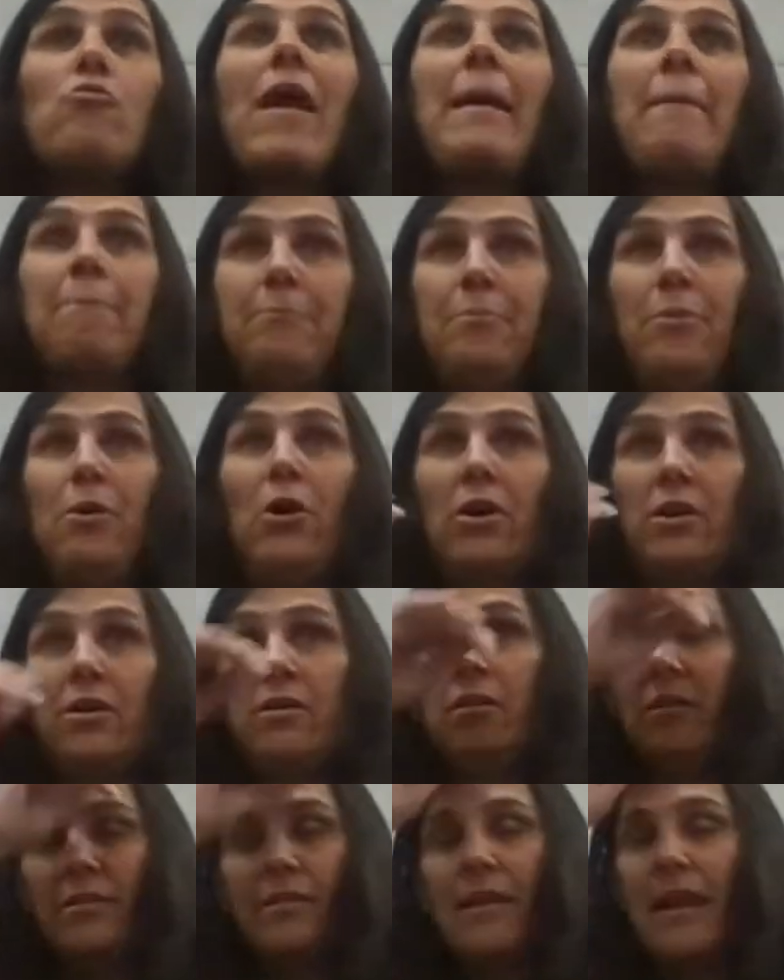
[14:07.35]
There's a
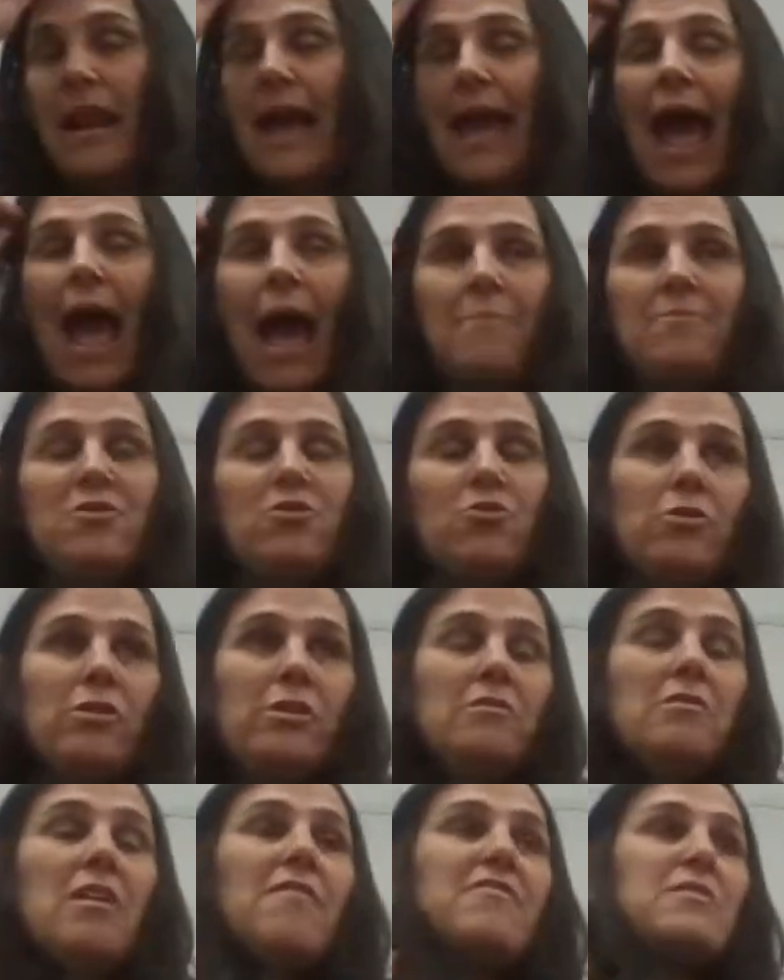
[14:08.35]
great book that I
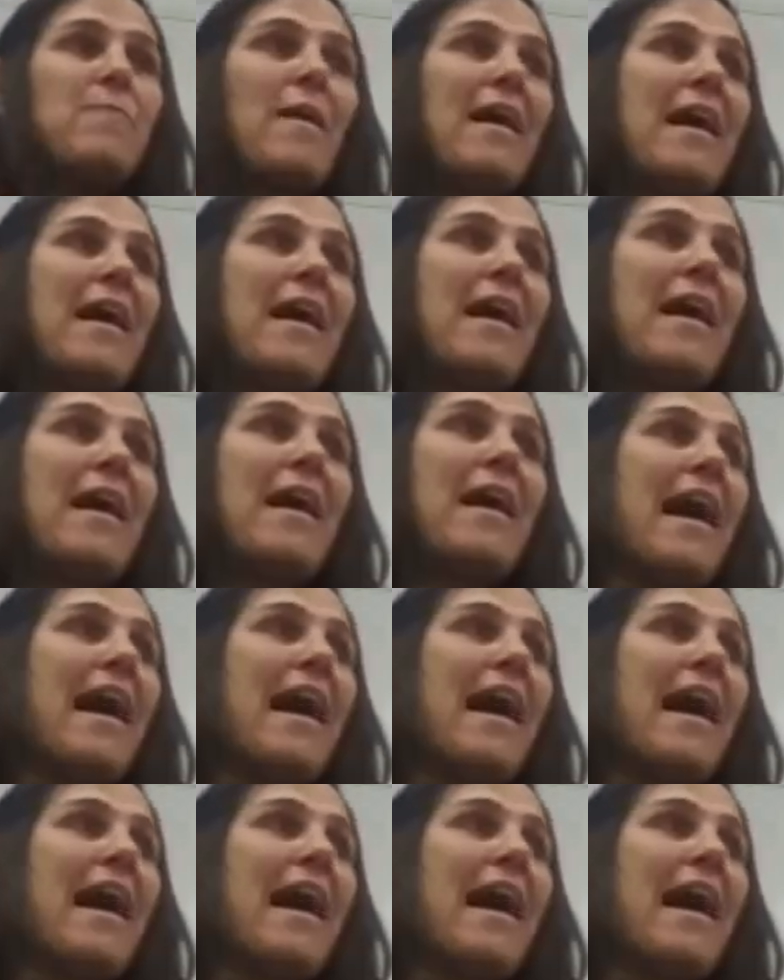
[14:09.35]
absolutely love.